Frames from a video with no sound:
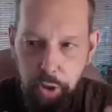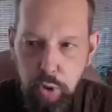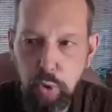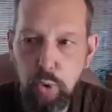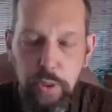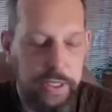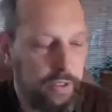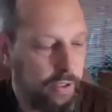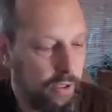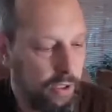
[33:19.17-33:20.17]

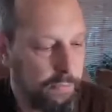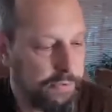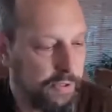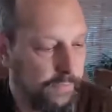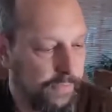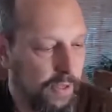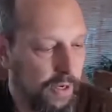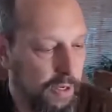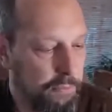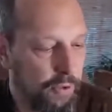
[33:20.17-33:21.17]
cooling herbs,
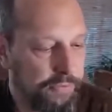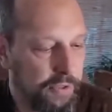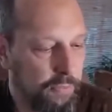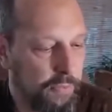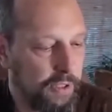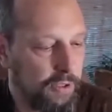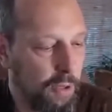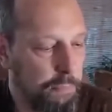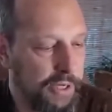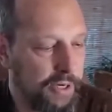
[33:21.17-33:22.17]
and mostly we could
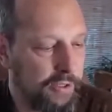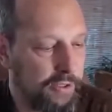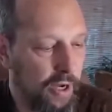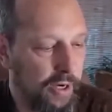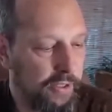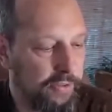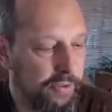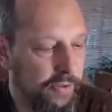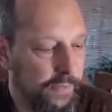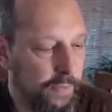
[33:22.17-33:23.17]
call bitter tonic.
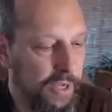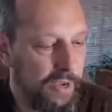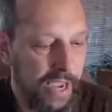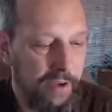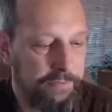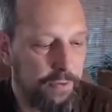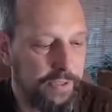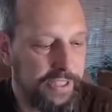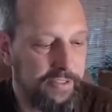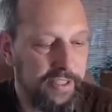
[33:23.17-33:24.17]
We have
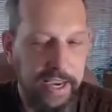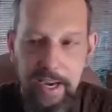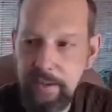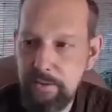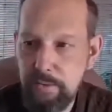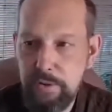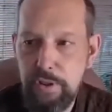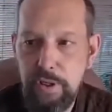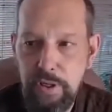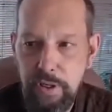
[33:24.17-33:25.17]
aphrodisiacs, which
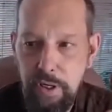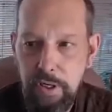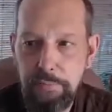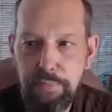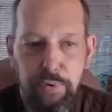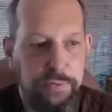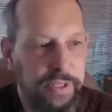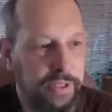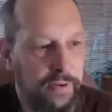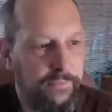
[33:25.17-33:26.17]
are
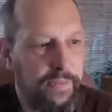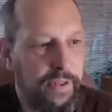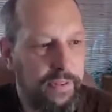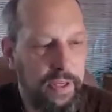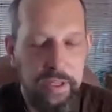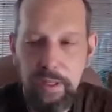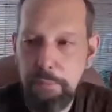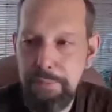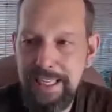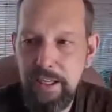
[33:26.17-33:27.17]
improving the
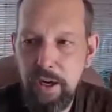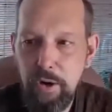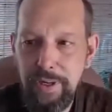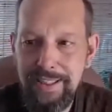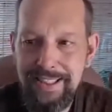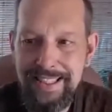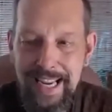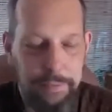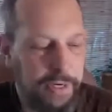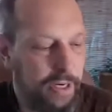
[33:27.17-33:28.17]
libido and
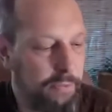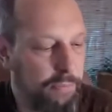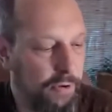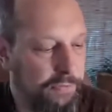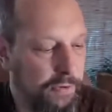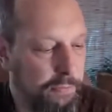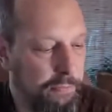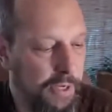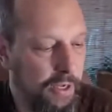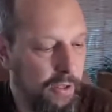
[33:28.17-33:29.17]
stamina, both for
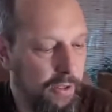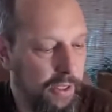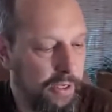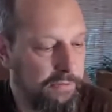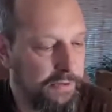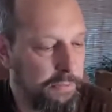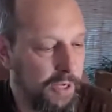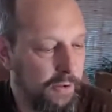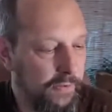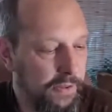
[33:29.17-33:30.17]
male and
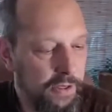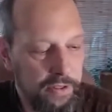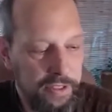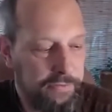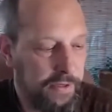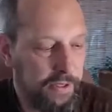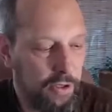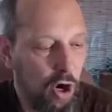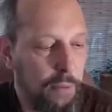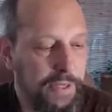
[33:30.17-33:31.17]
female, and they're different.
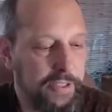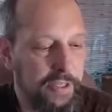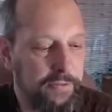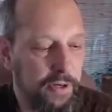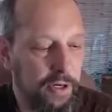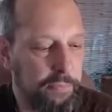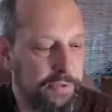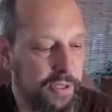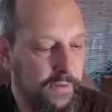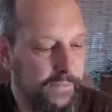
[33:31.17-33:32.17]
Carminative herbs,